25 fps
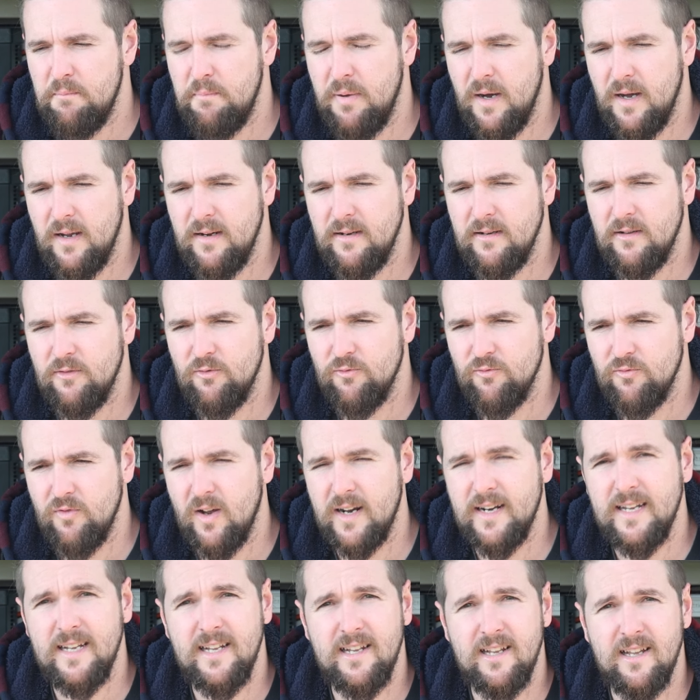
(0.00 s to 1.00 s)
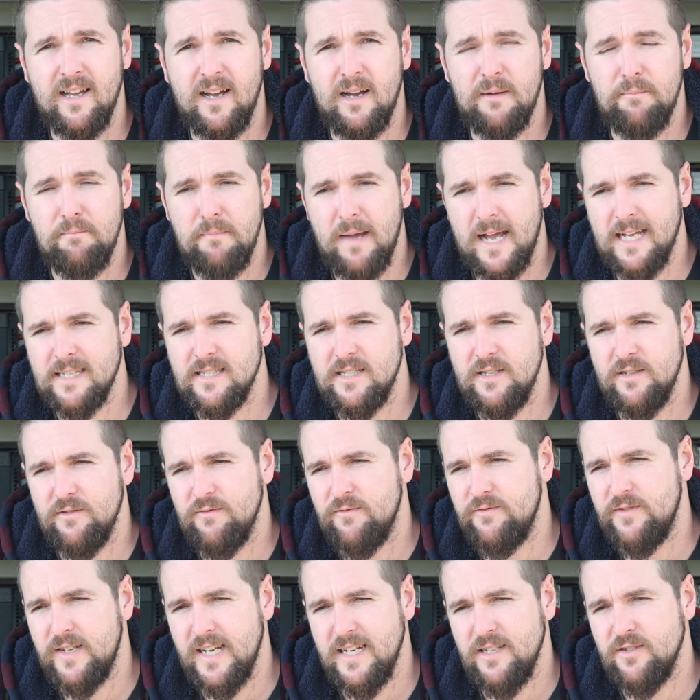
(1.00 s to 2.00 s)
But running a
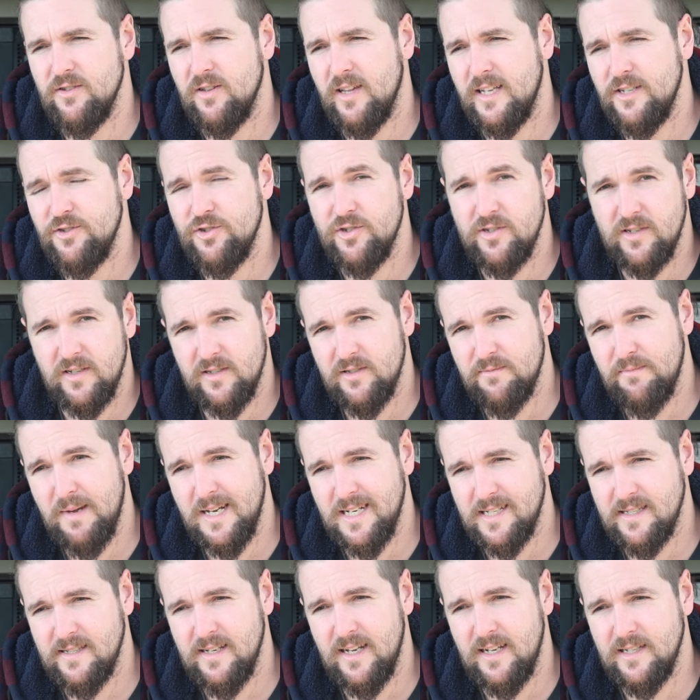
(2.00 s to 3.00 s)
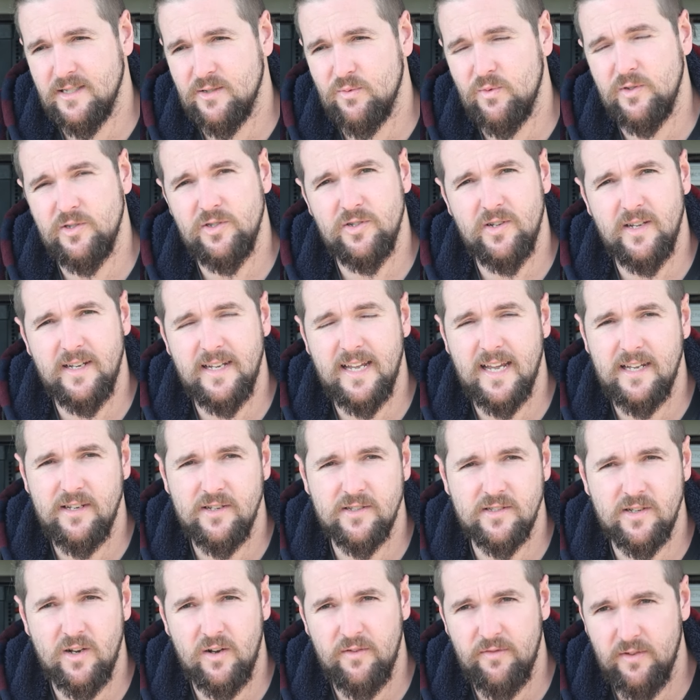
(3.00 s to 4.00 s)
massive diesel engine doesn't make sense when you can get
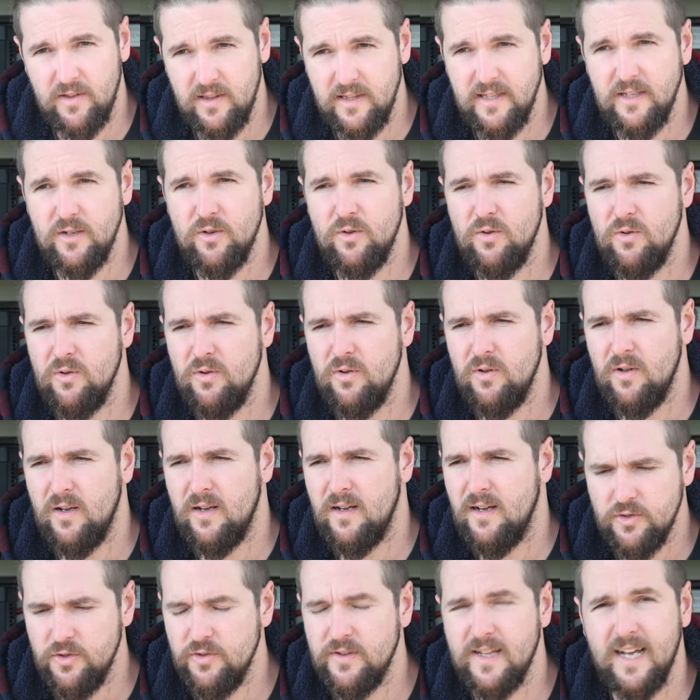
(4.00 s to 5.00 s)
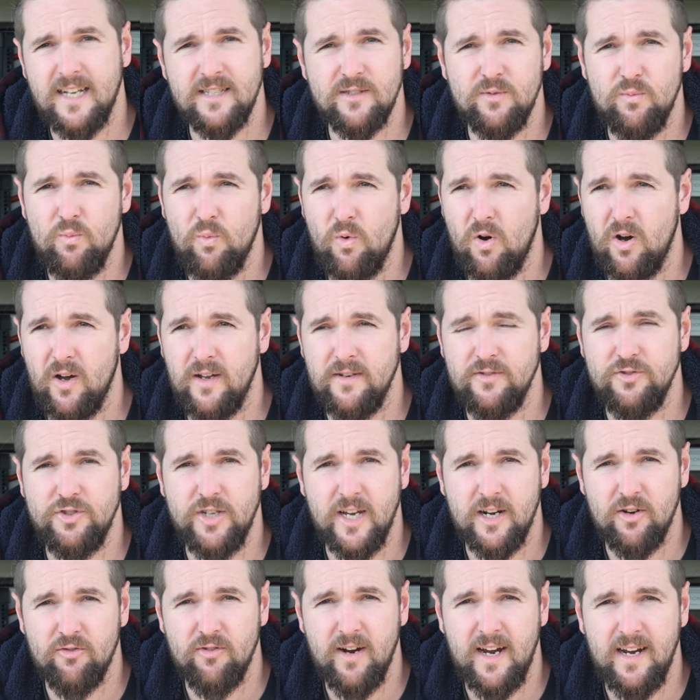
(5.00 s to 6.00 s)
yourself a little 2,000 watt
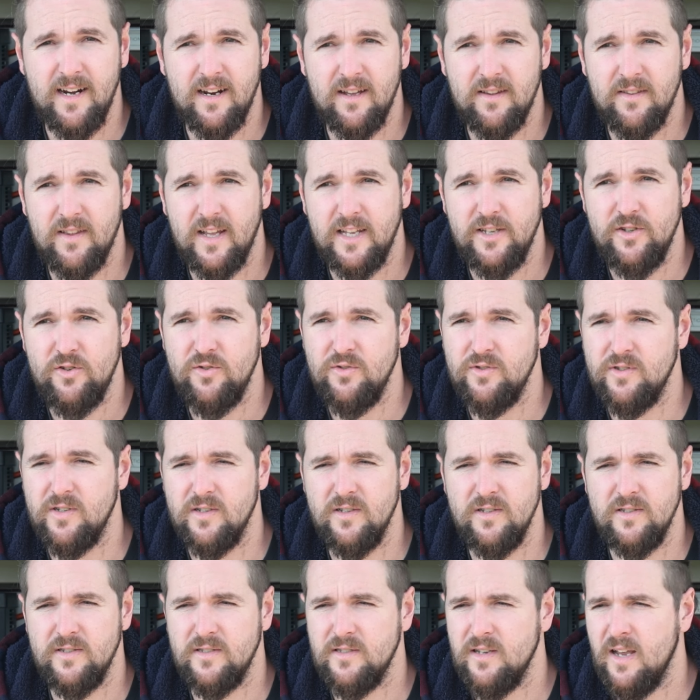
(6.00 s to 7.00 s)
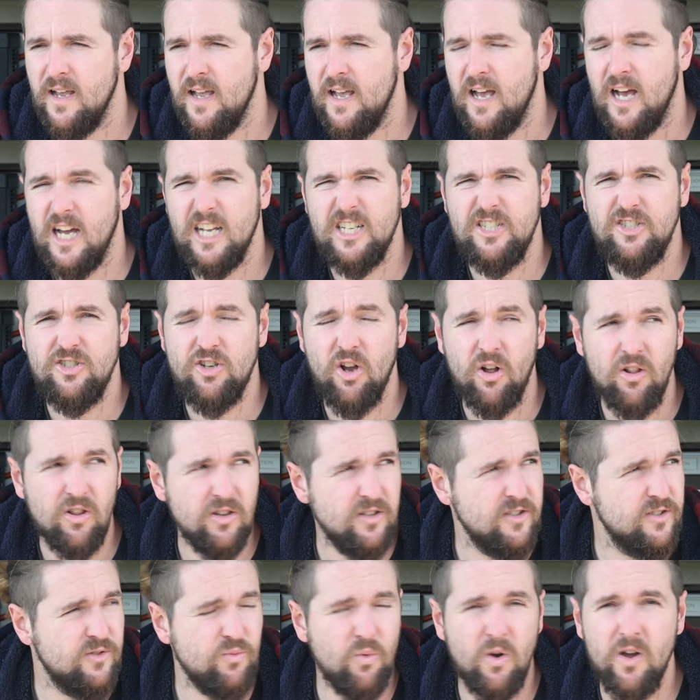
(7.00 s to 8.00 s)
generator that uses
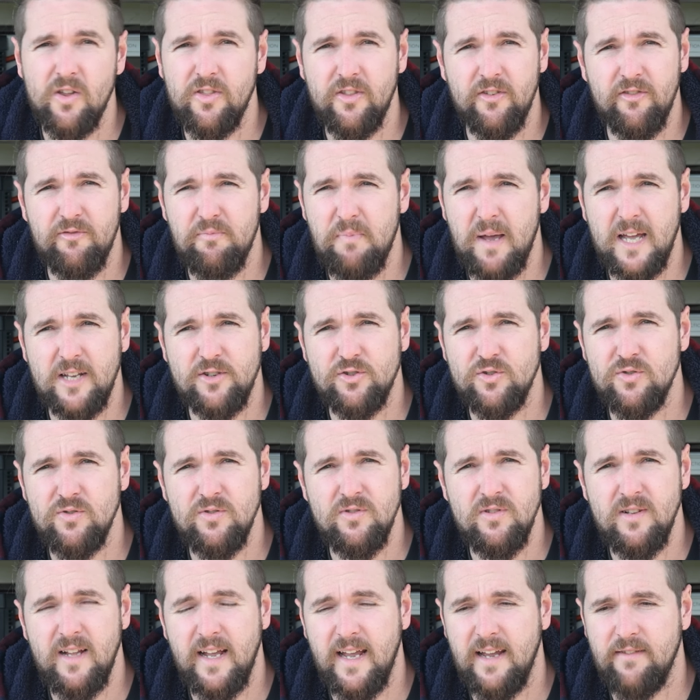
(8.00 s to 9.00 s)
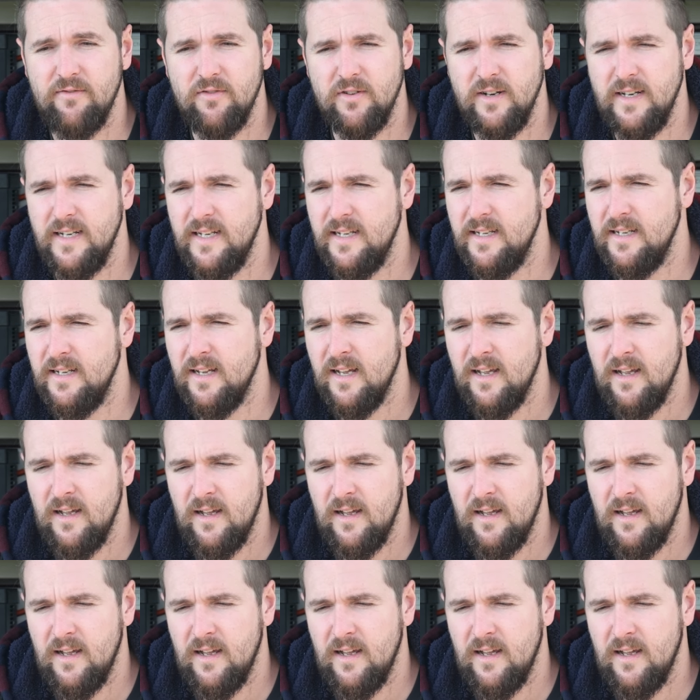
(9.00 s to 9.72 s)
$1 worth of petrol every,